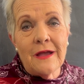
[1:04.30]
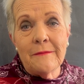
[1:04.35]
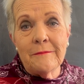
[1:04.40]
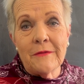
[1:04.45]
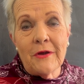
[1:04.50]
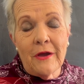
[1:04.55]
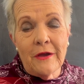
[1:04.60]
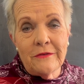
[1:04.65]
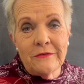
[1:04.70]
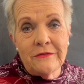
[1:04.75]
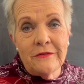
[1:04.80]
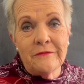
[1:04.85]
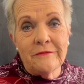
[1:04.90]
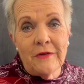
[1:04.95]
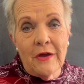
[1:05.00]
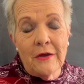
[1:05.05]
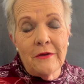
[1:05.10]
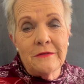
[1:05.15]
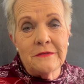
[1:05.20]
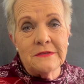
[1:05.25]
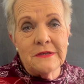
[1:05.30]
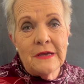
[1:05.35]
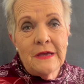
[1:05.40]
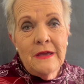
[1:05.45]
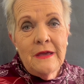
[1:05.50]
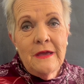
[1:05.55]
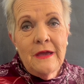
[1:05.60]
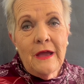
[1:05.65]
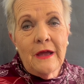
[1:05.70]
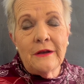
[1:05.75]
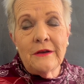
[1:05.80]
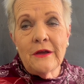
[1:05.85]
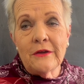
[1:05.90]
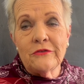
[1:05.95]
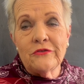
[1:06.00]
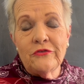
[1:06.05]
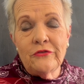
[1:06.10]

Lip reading: I'm going to vote. And I